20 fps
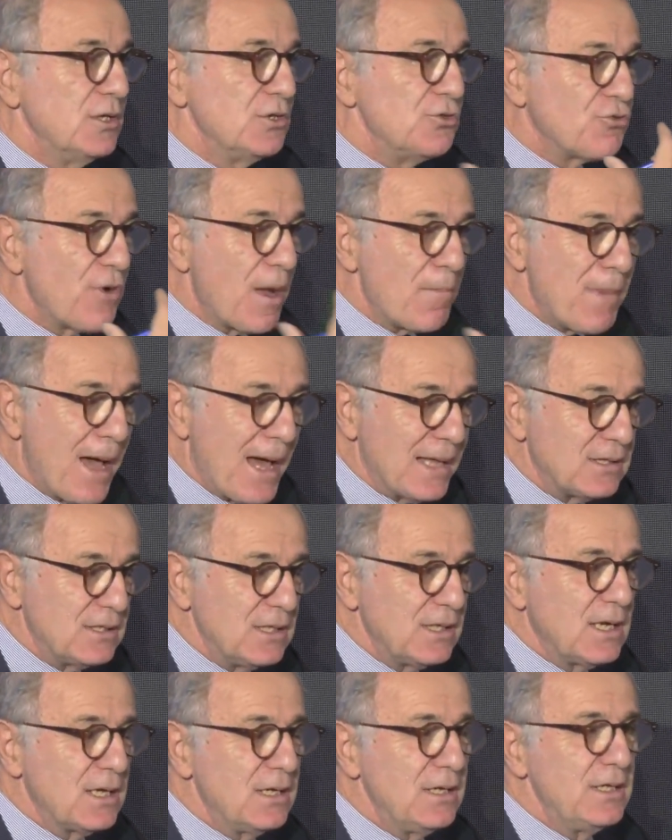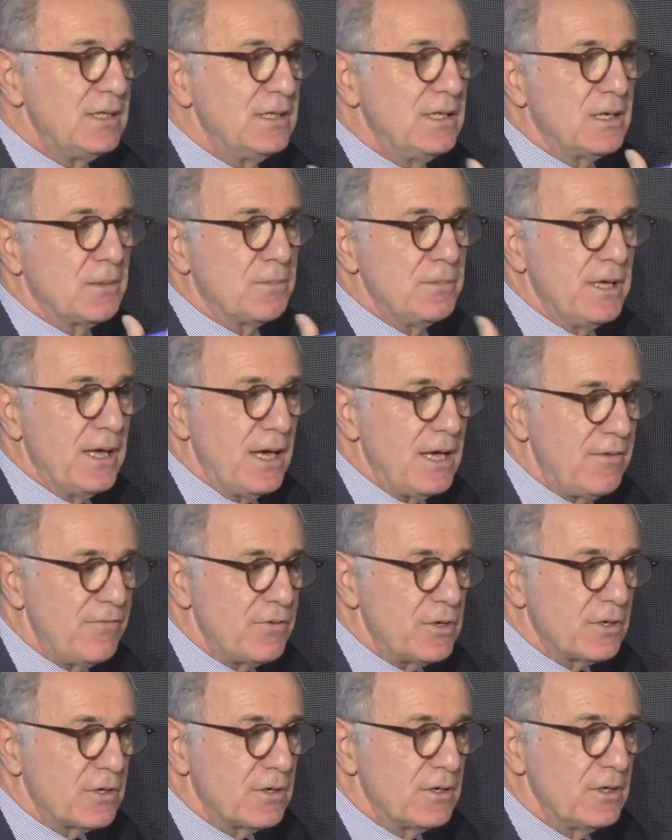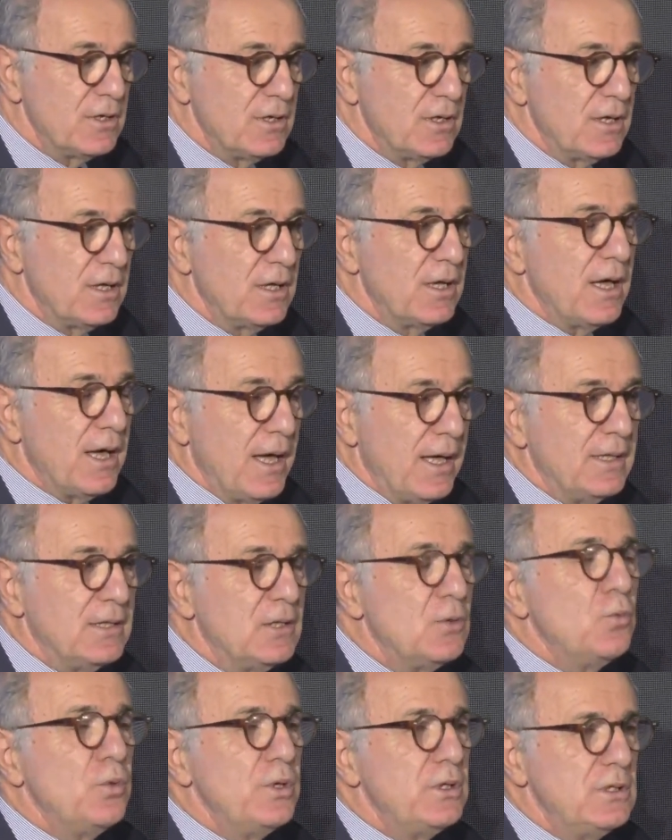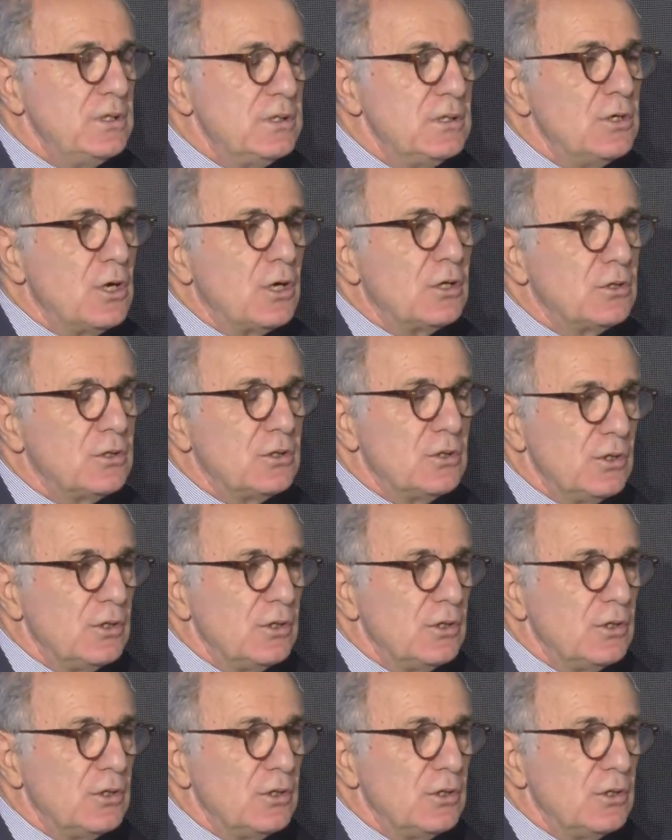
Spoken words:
dramatically their behavior. And we did not